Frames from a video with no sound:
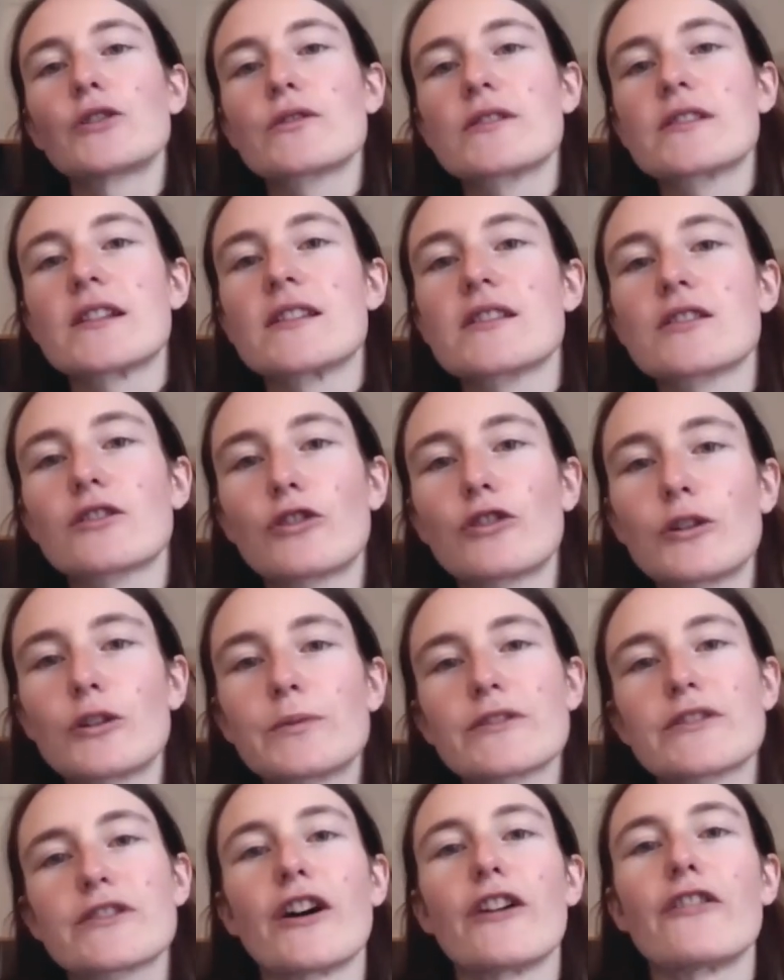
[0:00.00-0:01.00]
uses
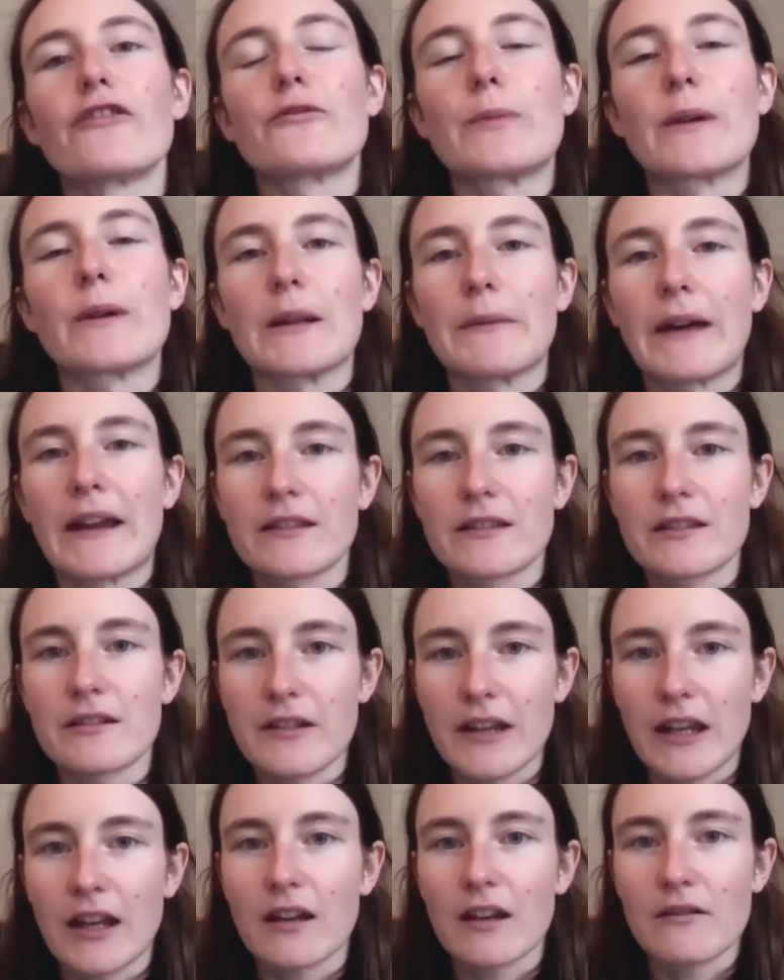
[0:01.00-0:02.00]
corpus of
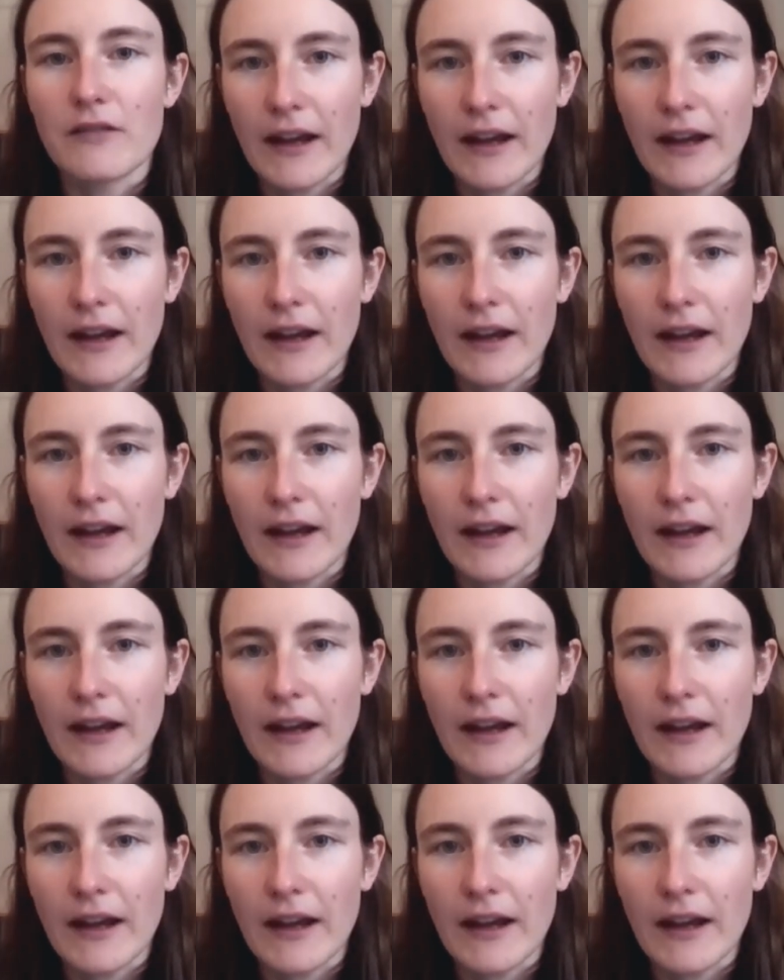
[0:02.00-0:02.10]
parliamentary